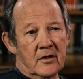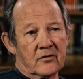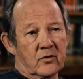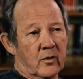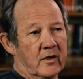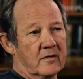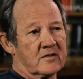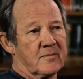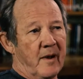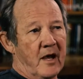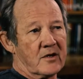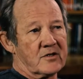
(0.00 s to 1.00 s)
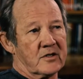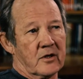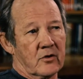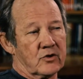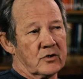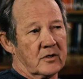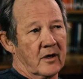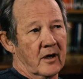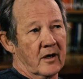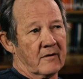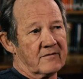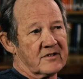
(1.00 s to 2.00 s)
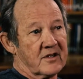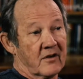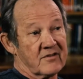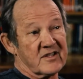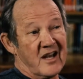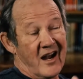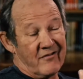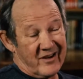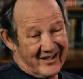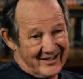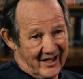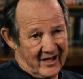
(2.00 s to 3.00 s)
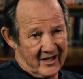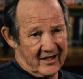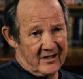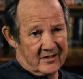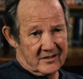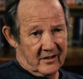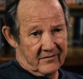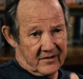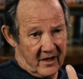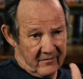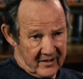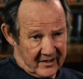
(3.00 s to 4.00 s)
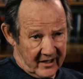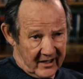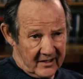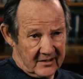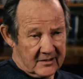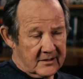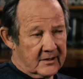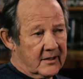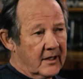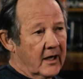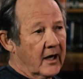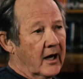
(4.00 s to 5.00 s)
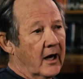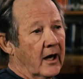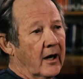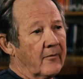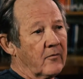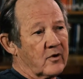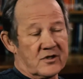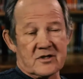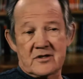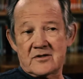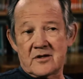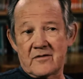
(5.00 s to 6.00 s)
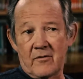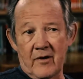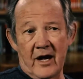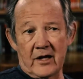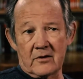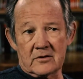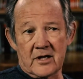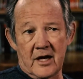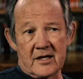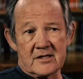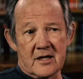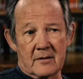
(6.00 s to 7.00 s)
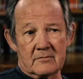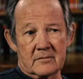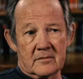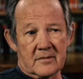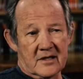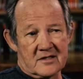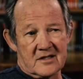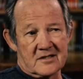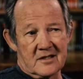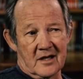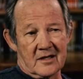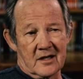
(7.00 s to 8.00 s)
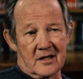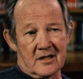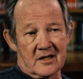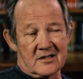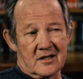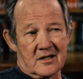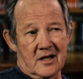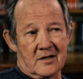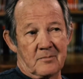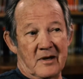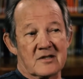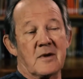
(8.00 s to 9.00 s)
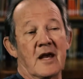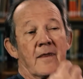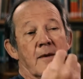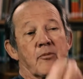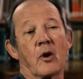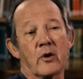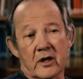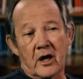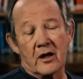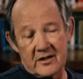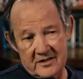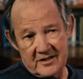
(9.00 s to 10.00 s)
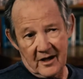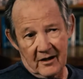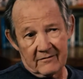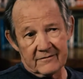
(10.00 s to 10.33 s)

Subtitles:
So we espouse a notion of self-sovereign identity, self-sovereign data, which is a sort of a radical concept because it's not, but it's in the protocol itself.